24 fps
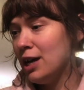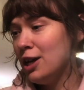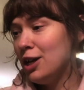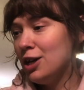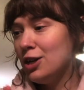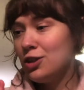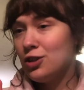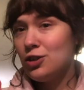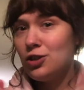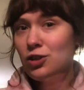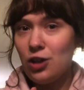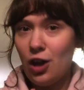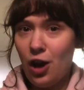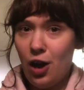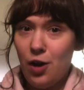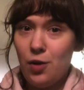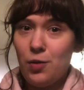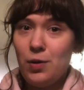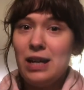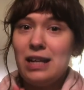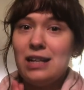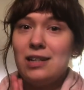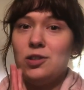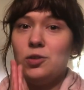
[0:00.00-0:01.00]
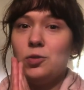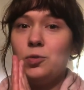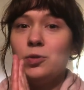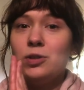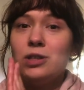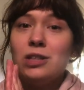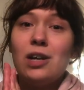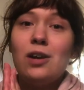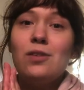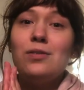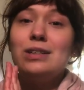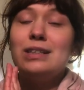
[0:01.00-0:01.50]
So it is
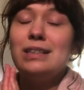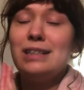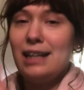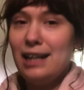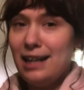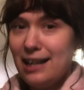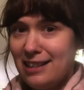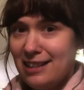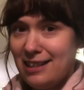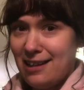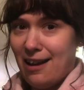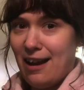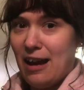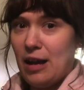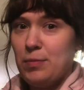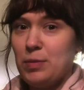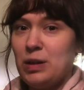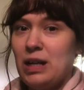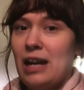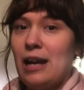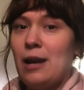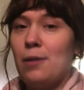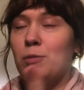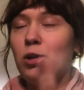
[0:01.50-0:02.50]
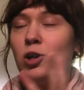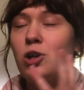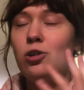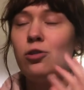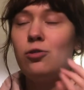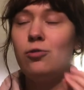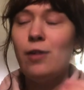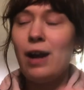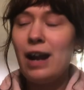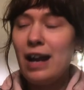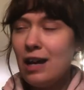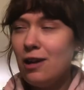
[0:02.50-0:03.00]
also dinner time and I am
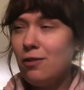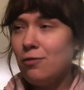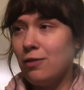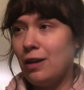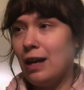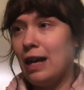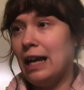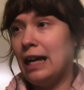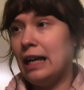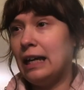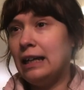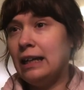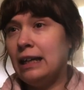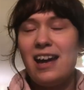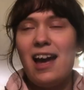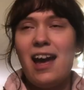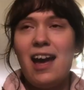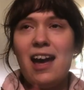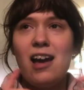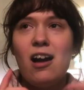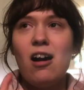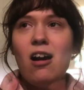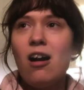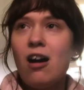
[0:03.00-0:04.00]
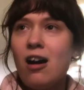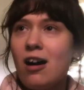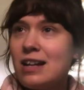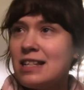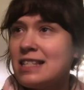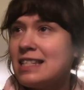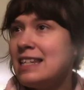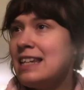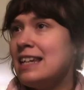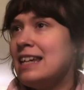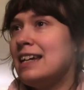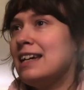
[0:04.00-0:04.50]
craving a
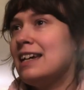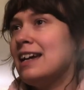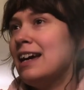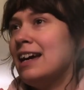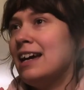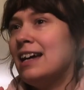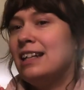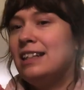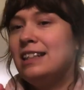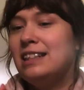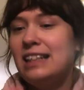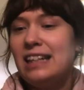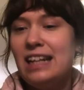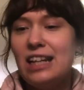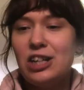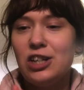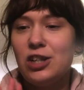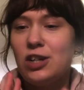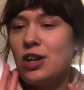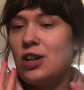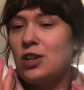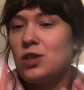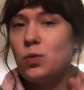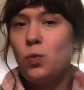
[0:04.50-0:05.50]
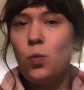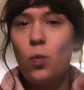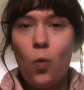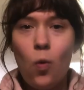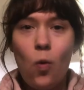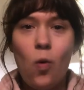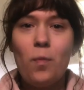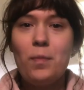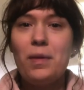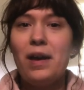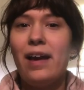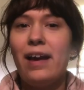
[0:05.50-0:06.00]
hearty, delicious,
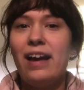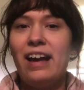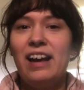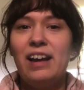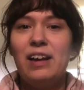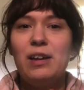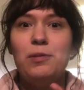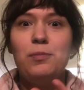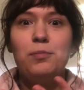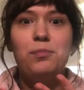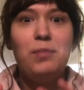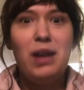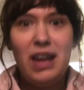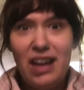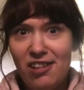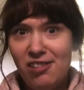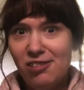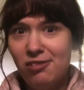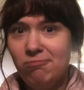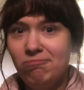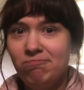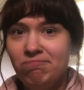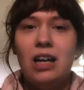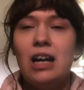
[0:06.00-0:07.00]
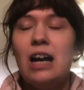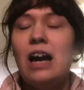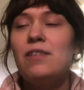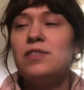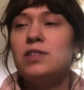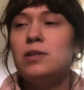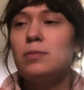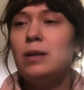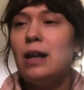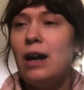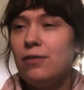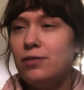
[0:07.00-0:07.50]
warming meal. I
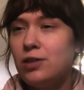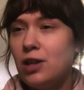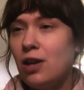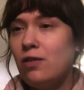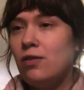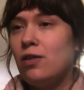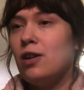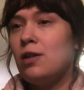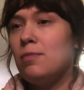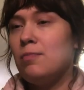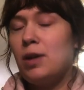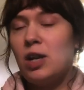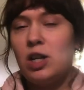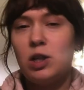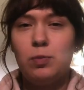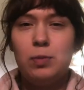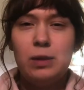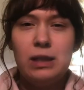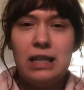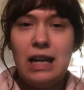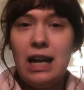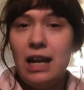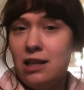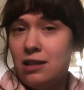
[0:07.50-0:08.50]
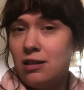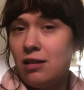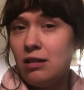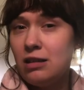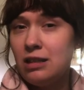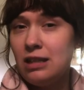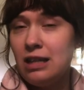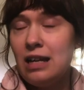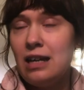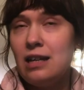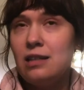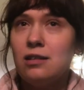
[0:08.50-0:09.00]
have some leftover mashed potato
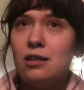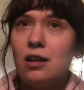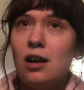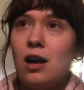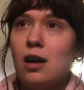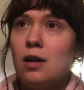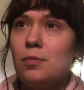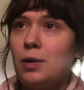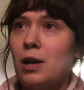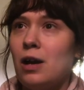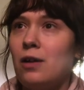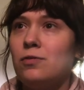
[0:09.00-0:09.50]
to eat up.